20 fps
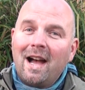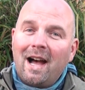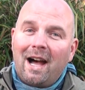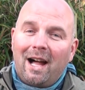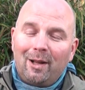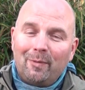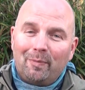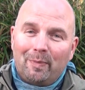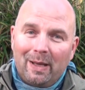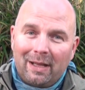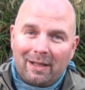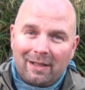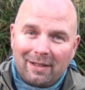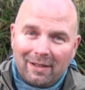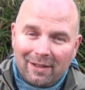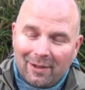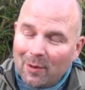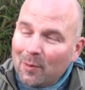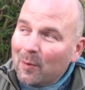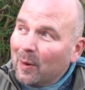I'll pick
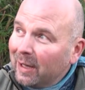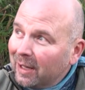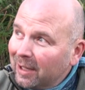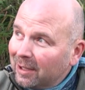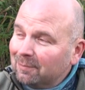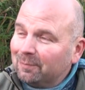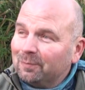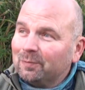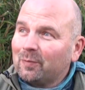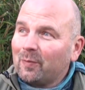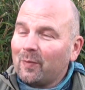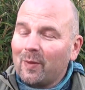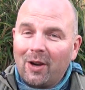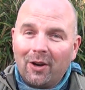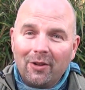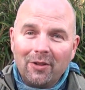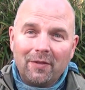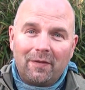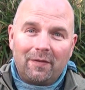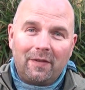the winner
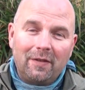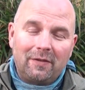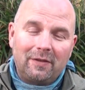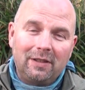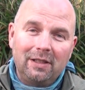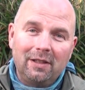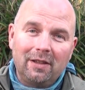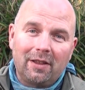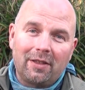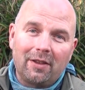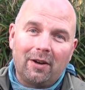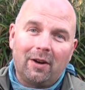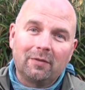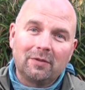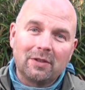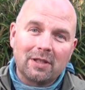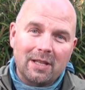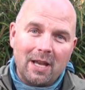on the 15th of